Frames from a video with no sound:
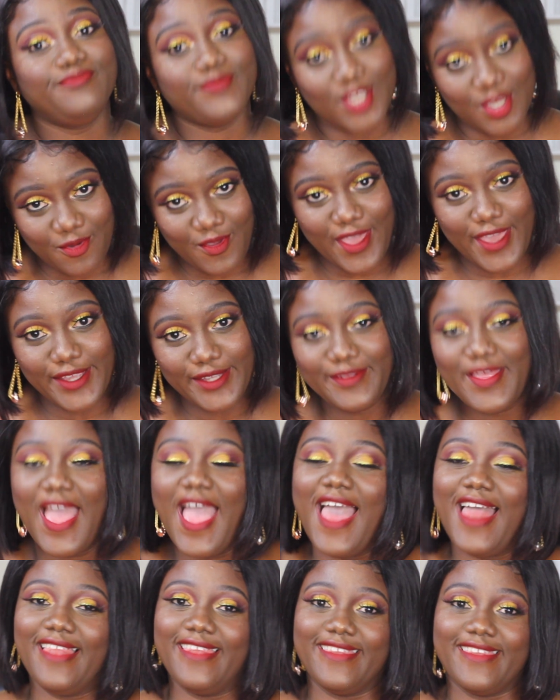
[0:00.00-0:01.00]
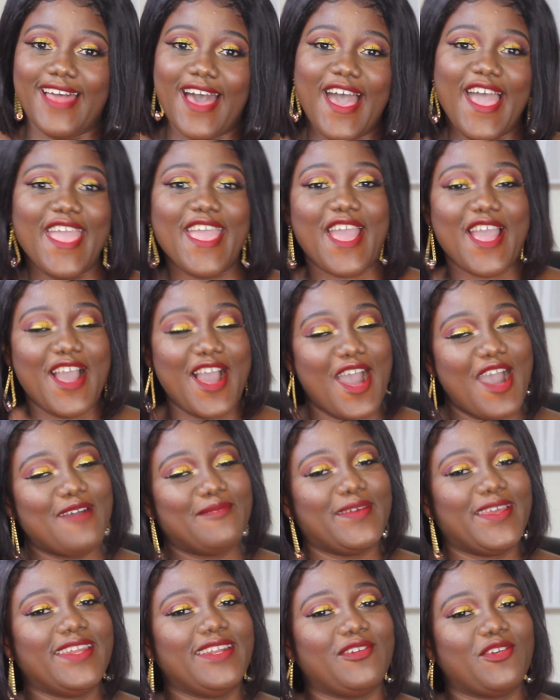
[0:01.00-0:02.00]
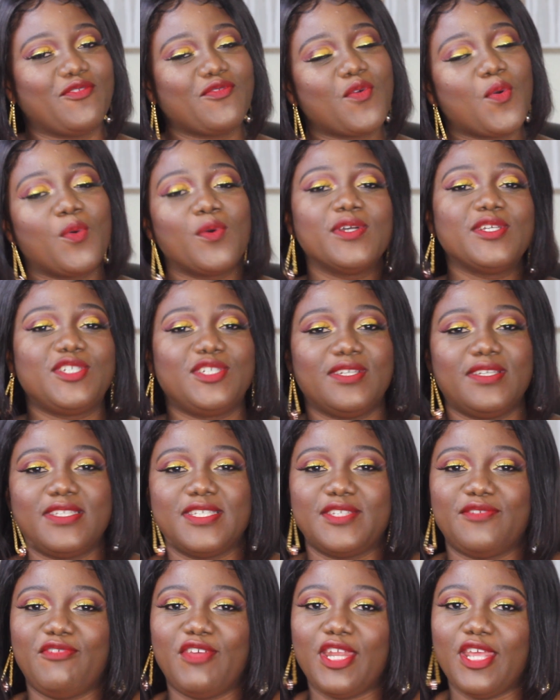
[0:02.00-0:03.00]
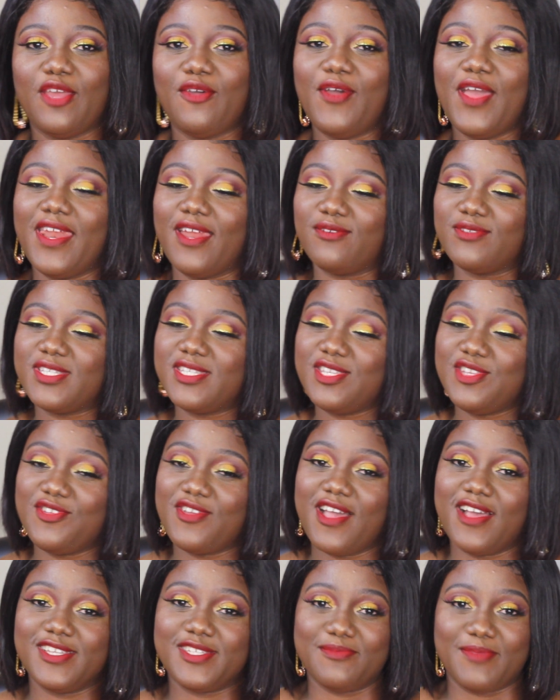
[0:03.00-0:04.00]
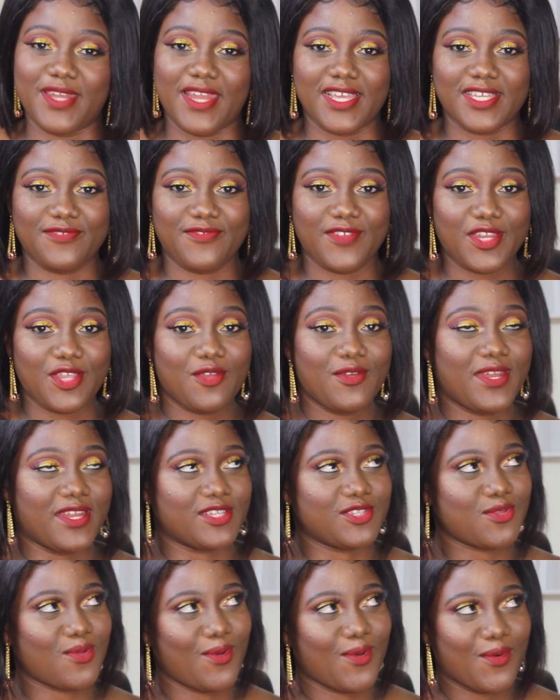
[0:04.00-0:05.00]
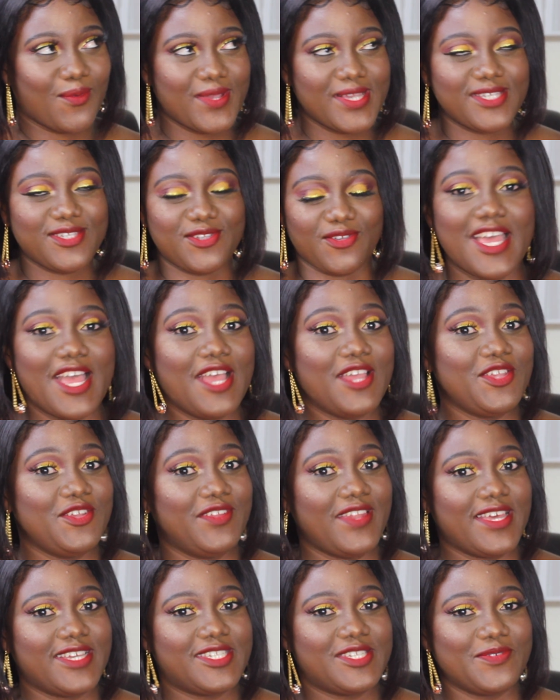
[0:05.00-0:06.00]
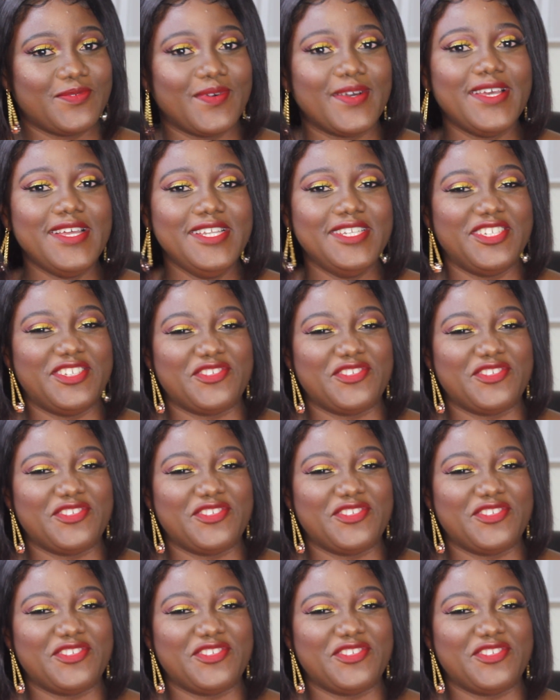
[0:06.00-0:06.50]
Okay? Like, comment, and of course share this video, and I'll see you guys in my next video. And as always, you're allowed to what?